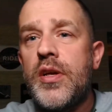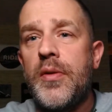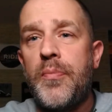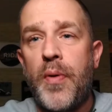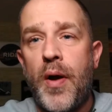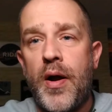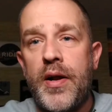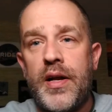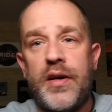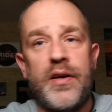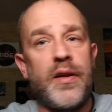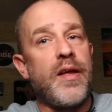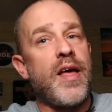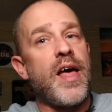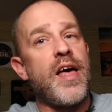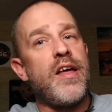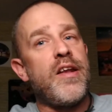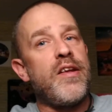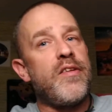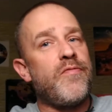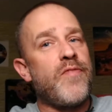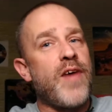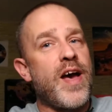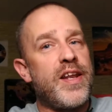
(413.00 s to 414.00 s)
you're probably not
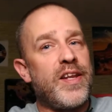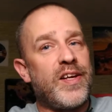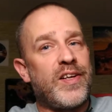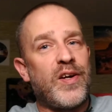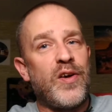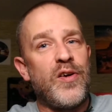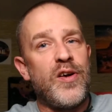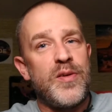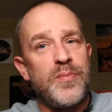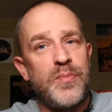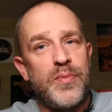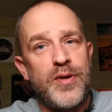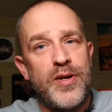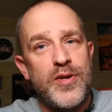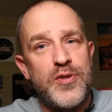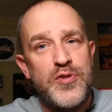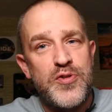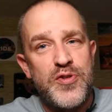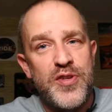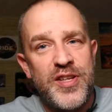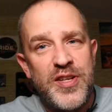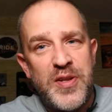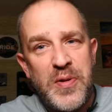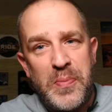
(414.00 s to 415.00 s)
going to find a current bush
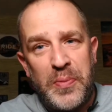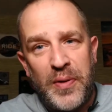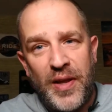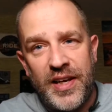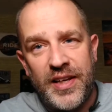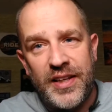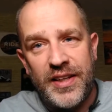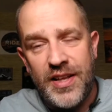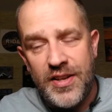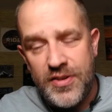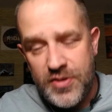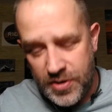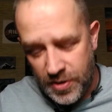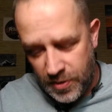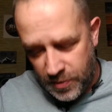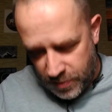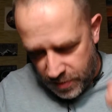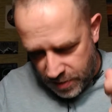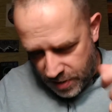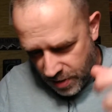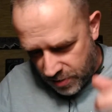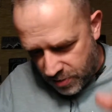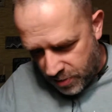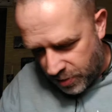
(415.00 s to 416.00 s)
to plug it into.
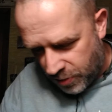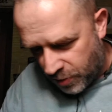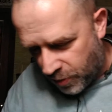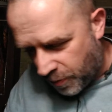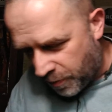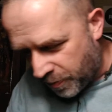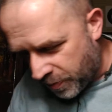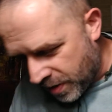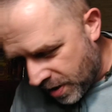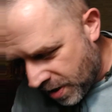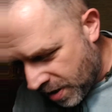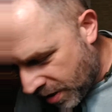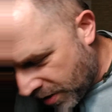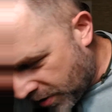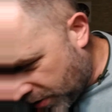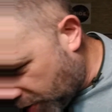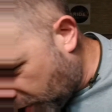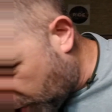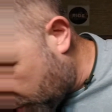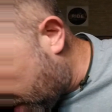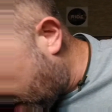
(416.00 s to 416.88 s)
That's a little